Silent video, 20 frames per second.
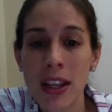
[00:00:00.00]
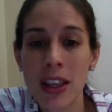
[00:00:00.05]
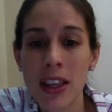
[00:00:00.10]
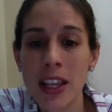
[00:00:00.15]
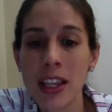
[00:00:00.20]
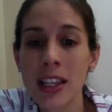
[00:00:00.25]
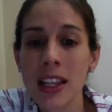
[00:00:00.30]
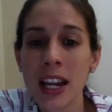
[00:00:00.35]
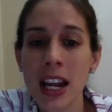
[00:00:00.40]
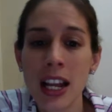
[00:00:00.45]
the
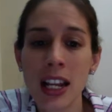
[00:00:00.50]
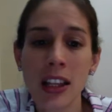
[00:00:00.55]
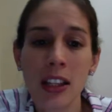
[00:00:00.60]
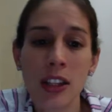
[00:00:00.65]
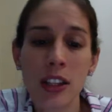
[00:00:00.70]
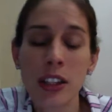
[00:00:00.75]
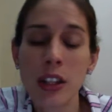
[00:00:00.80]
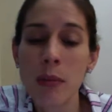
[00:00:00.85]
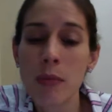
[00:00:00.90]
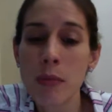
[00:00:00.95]
thing that I
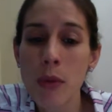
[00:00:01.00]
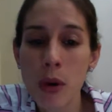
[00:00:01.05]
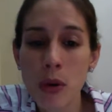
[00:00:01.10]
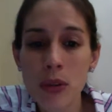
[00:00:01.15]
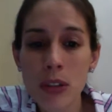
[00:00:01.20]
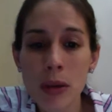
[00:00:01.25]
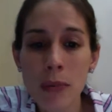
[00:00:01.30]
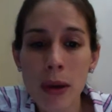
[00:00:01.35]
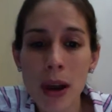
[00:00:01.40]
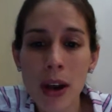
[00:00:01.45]
learned the
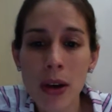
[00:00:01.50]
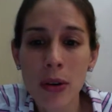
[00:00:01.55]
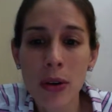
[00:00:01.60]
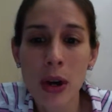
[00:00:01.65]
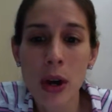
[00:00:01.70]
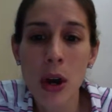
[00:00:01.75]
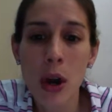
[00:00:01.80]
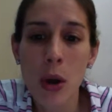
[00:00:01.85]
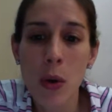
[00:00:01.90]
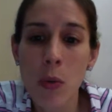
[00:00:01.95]
most about
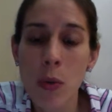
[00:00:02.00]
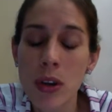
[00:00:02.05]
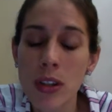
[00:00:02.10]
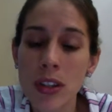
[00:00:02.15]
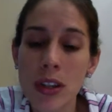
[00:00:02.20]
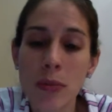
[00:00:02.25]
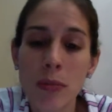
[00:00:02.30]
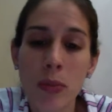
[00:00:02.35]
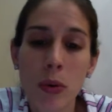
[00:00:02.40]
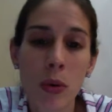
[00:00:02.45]
was
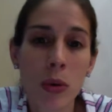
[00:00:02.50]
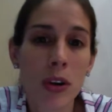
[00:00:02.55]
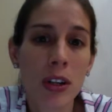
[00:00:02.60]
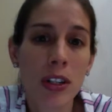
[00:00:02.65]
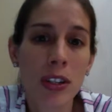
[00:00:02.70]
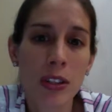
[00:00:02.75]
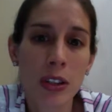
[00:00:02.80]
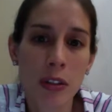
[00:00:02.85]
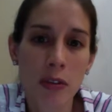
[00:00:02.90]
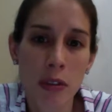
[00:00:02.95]
the
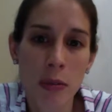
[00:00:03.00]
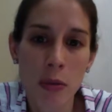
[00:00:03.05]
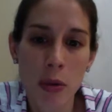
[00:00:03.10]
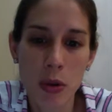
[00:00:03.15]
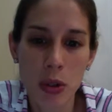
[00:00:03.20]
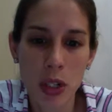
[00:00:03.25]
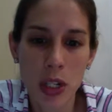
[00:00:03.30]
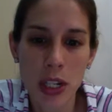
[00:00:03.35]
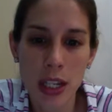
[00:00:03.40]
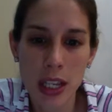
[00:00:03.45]
importance of
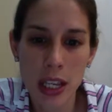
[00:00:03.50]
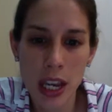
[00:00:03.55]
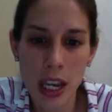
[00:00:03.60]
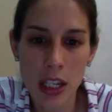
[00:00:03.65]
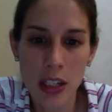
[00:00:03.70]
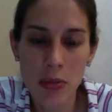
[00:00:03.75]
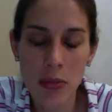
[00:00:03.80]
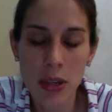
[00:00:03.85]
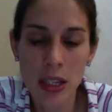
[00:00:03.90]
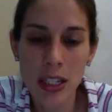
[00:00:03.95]
emotional
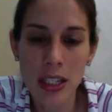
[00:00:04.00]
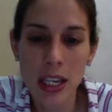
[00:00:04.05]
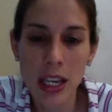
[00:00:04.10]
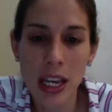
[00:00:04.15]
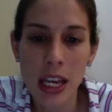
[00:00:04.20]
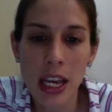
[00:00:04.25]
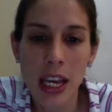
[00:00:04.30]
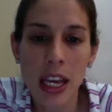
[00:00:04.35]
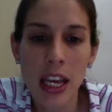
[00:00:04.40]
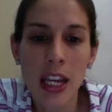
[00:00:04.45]
engagement.
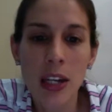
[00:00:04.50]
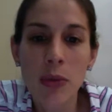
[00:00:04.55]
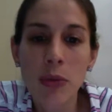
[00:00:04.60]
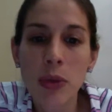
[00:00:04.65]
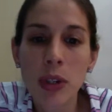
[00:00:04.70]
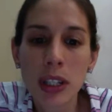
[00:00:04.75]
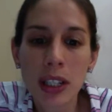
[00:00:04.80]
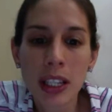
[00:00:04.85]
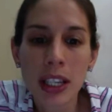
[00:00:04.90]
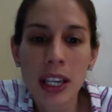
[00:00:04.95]
It
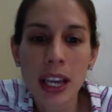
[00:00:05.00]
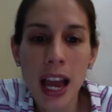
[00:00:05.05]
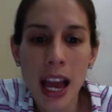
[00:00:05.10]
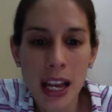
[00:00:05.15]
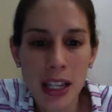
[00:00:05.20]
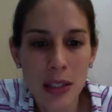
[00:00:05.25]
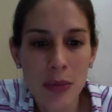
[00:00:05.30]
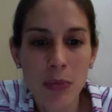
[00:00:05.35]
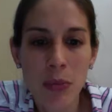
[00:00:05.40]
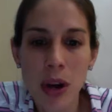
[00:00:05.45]
really
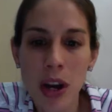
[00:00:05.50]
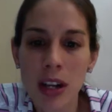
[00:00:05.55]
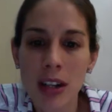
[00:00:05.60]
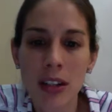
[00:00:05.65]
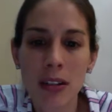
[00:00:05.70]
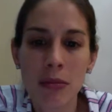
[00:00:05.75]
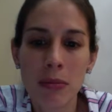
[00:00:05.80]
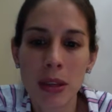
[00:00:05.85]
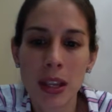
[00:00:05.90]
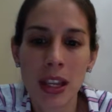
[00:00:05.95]
has
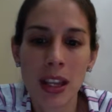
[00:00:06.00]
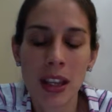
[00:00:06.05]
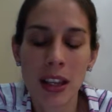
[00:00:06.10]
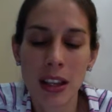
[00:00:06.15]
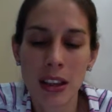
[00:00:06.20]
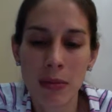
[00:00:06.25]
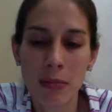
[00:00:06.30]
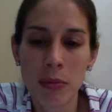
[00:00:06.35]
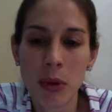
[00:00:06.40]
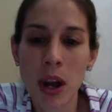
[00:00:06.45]
broadened
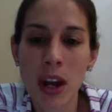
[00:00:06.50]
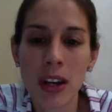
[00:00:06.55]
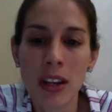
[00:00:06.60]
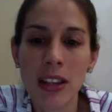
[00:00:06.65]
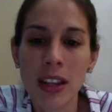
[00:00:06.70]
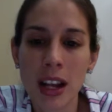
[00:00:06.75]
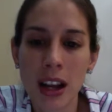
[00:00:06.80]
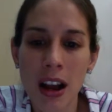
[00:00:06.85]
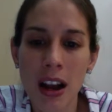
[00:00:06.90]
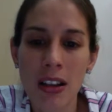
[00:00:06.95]

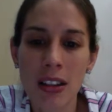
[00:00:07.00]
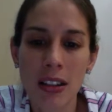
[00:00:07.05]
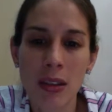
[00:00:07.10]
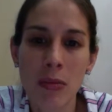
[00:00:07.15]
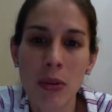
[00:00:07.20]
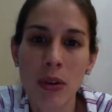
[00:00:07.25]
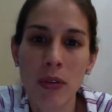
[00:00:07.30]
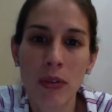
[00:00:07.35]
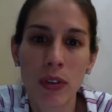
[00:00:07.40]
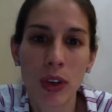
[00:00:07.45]
the
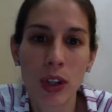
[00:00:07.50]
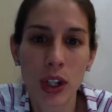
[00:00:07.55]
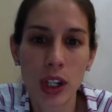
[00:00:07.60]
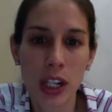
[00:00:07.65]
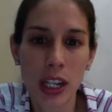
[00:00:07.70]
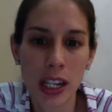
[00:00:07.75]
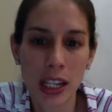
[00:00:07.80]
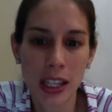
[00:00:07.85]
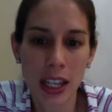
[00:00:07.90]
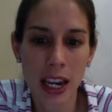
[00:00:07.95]
concept of
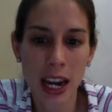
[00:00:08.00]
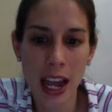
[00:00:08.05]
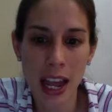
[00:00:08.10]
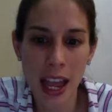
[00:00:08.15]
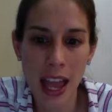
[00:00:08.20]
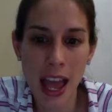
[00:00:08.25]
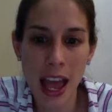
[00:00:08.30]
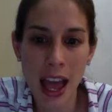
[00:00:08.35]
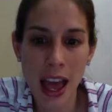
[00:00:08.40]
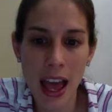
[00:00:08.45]
learning that I
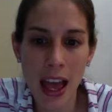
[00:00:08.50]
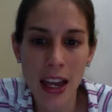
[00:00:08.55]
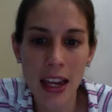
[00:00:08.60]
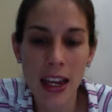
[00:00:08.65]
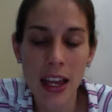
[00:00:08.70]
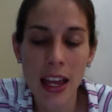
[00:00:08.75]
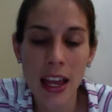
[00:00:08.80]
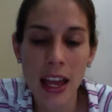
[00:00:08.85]
had,